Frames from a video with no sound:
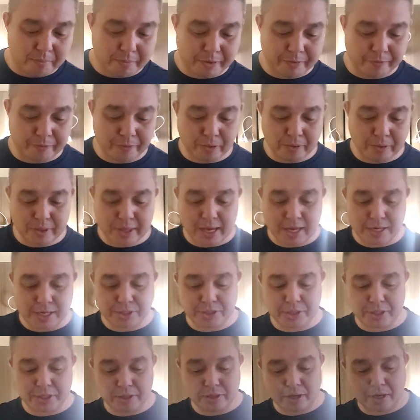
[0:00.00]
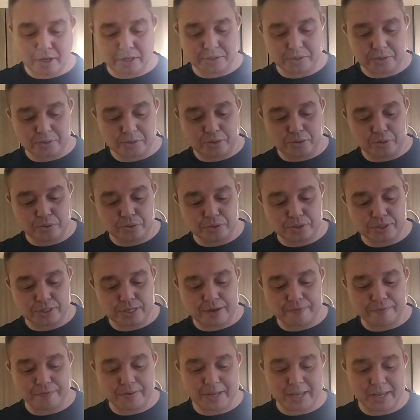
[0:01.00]
Before that, she lost to
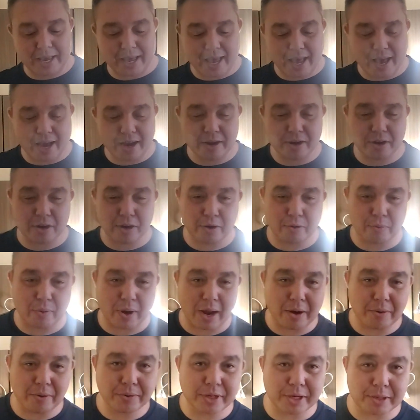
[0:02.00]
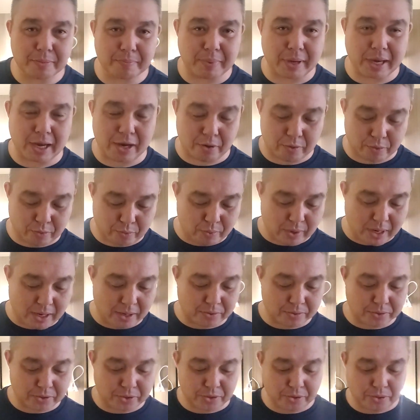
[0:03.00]
Stephanie Egger, ground and pound
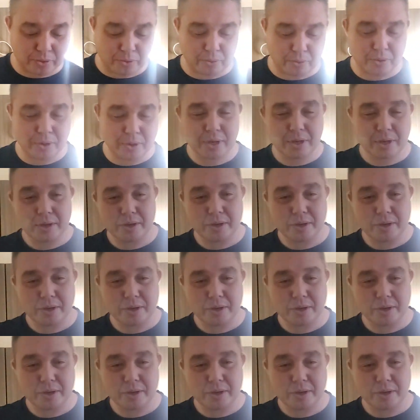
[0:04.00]
round two.